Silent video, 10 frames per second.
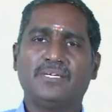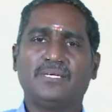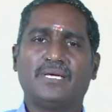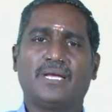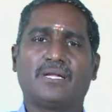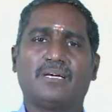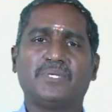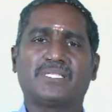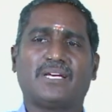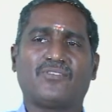
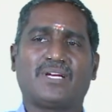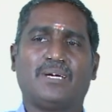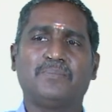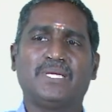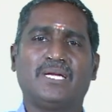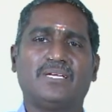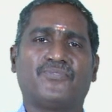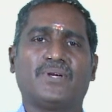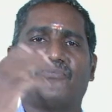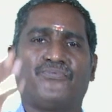Economics have come in a
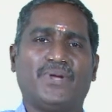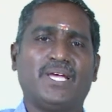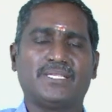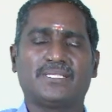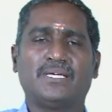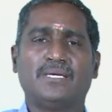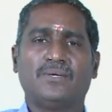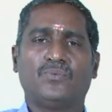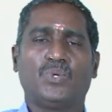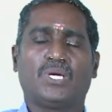different phase.
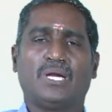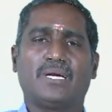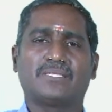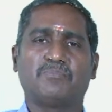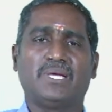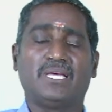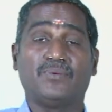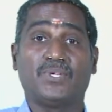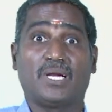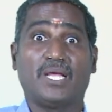We call it as
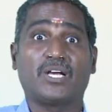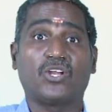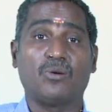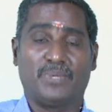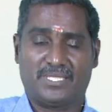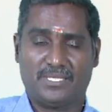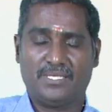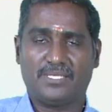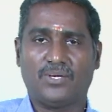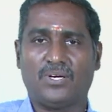behavioral economics.
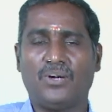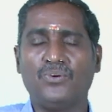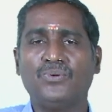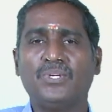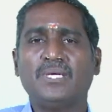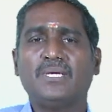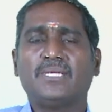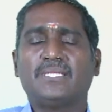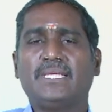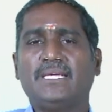So how
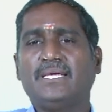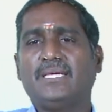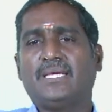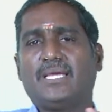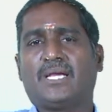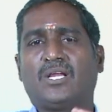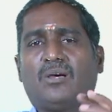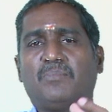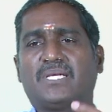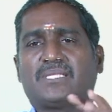the
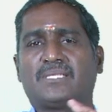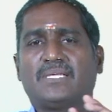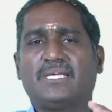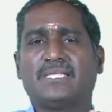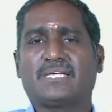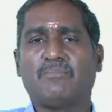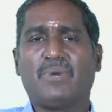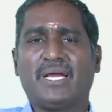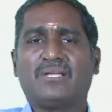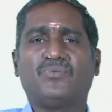economics is
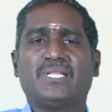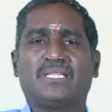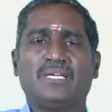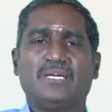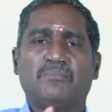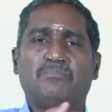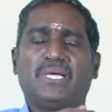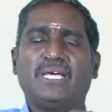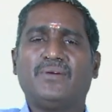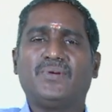combined with
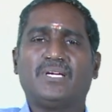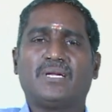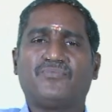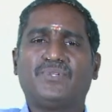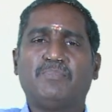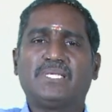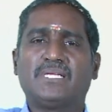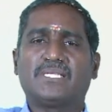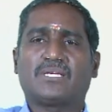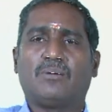behavior of the
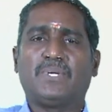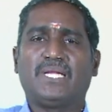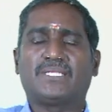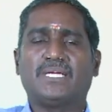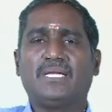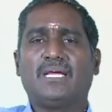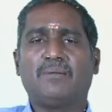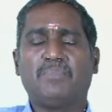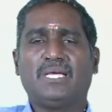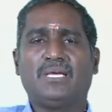business competition and
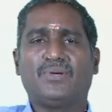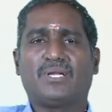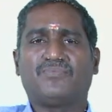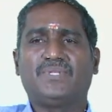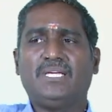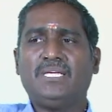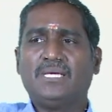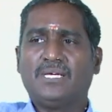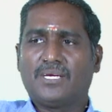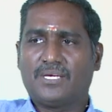behavior of the
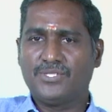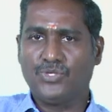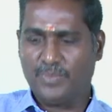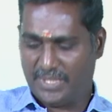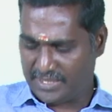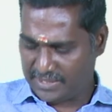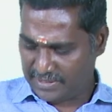consumers.